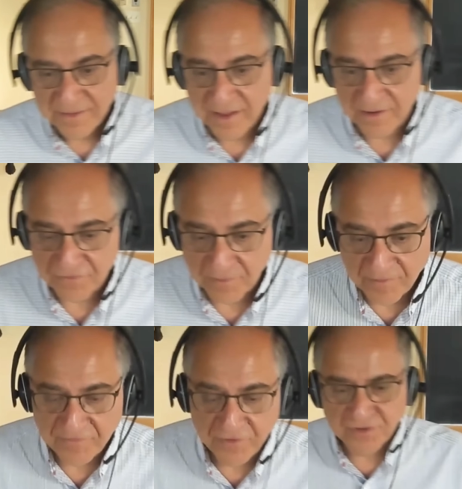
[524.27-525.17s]
Now, from
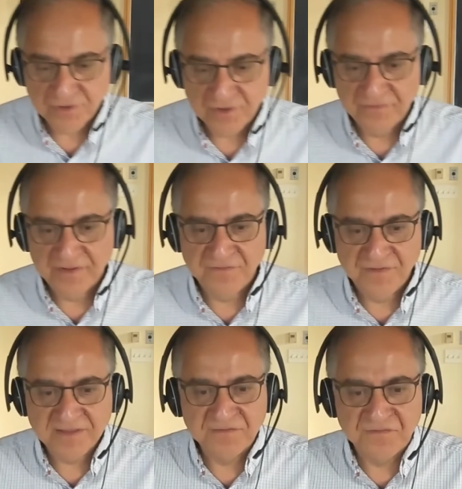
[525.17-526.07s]
the viewpoint of an
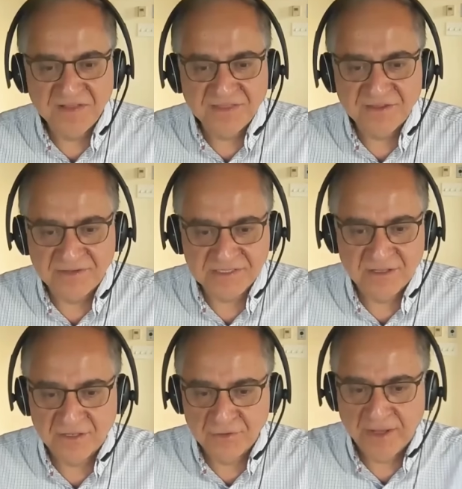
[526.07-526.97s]
effective field theorist
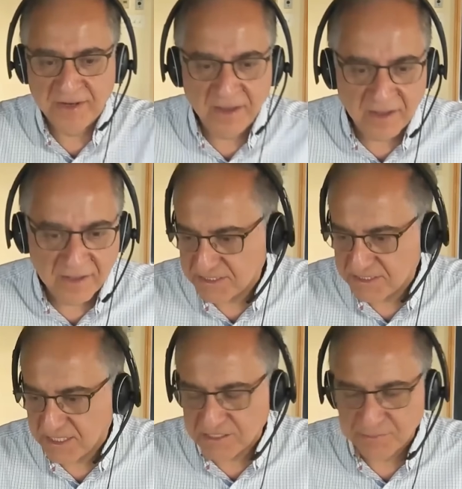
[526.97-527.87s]
like you and I,
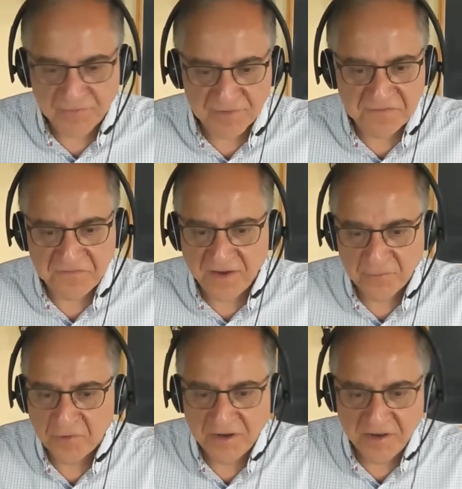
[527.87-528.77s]
it sounds perfectly
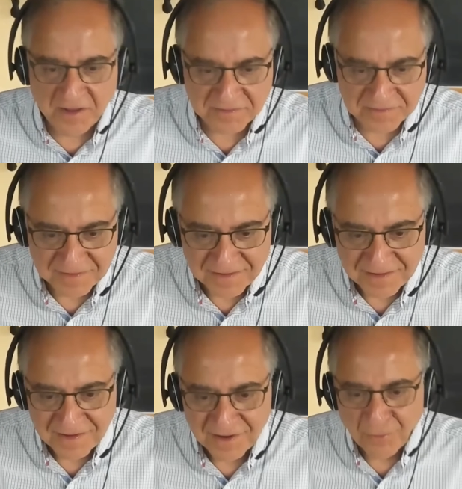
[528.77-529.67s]
fine. Why not?
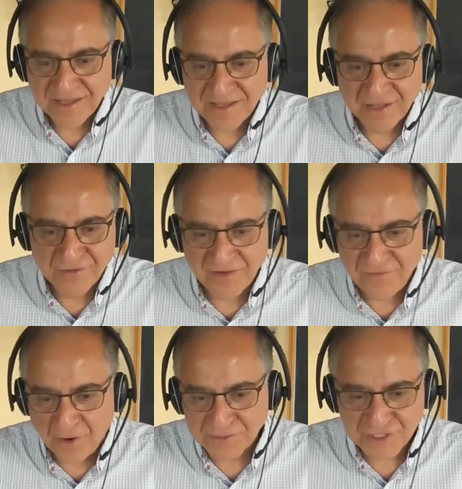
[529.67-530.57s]
Why can't you
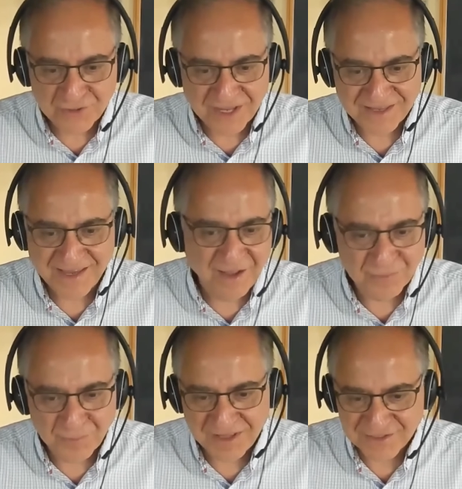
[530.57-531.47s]
have objects you can
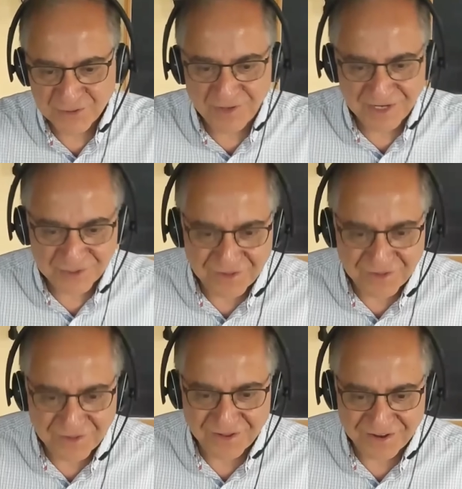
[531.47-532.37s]
count but has no electrical
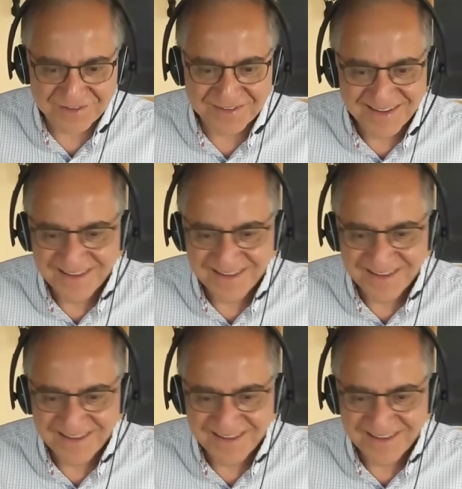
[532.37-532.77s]
field on it?